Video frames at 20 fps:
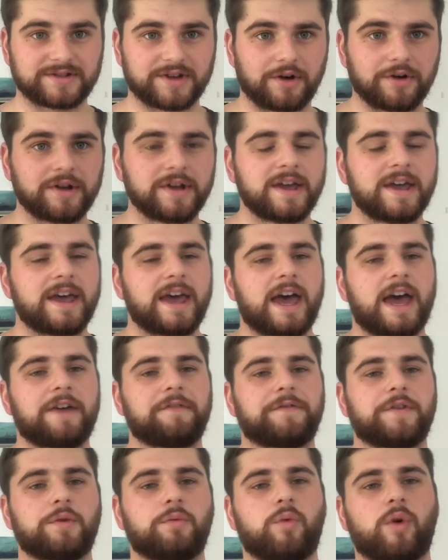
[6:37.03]
So
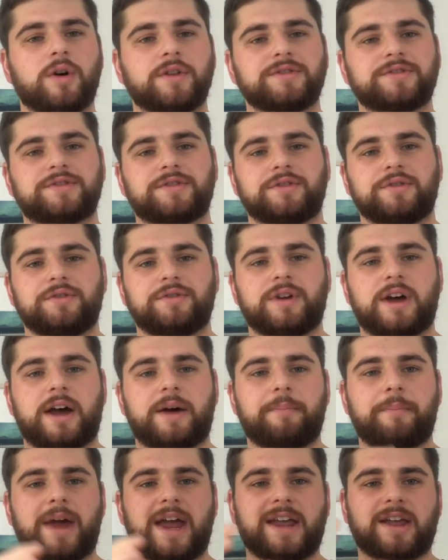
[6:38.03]
if you want
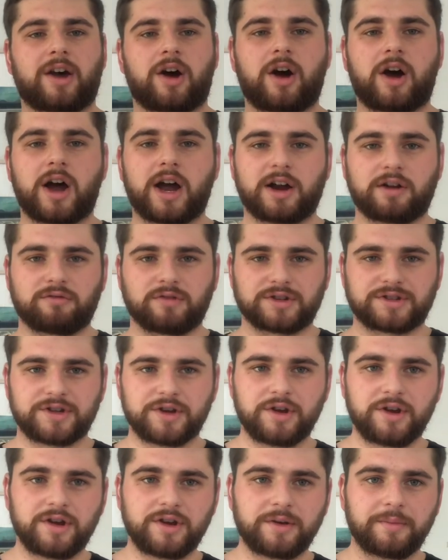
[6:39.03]
to make a higher
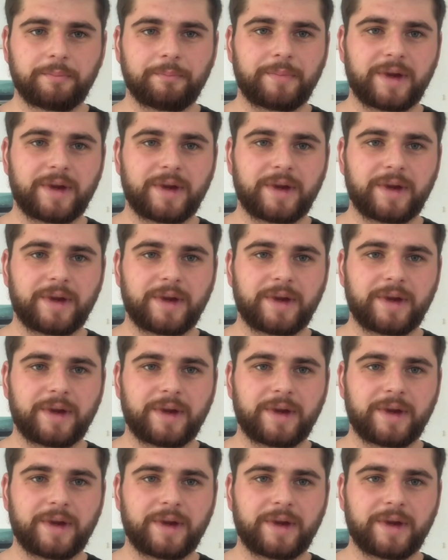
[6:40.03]
return,